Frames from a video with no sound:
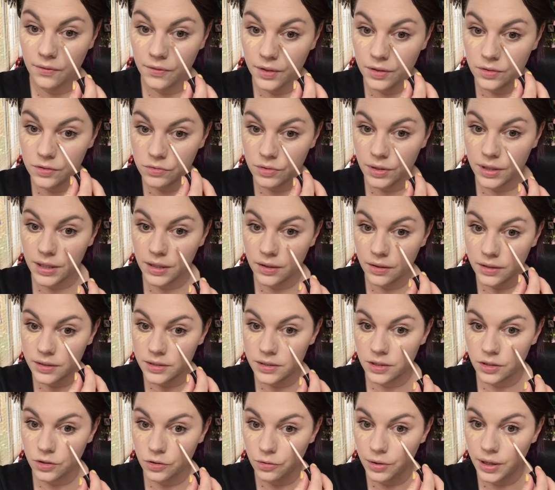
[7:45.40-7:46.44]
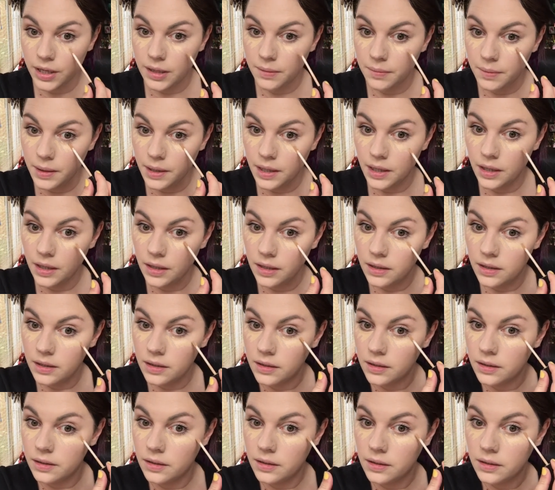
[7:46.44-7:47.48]
Feels really nice and creamy,
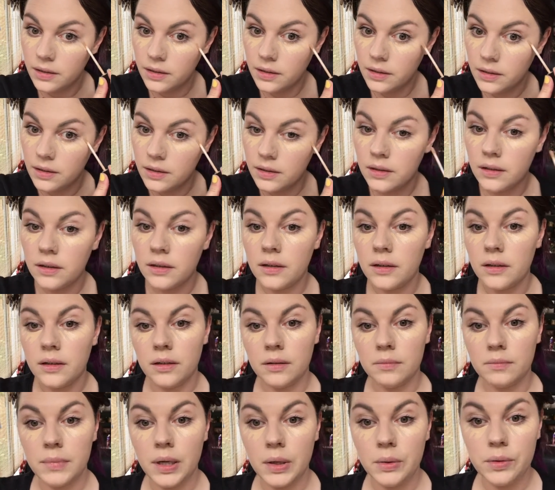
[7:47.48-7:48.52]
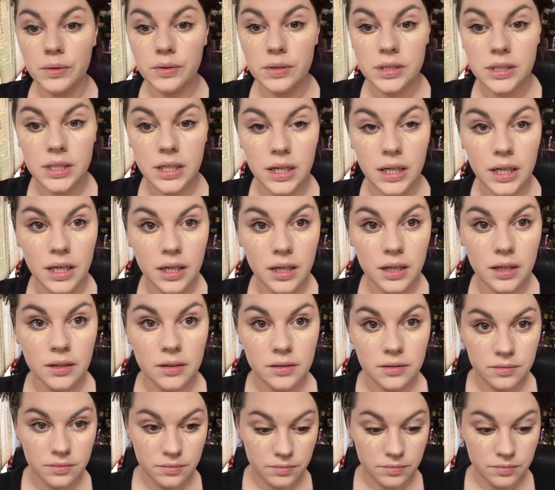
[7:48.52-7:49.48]
but we'll see.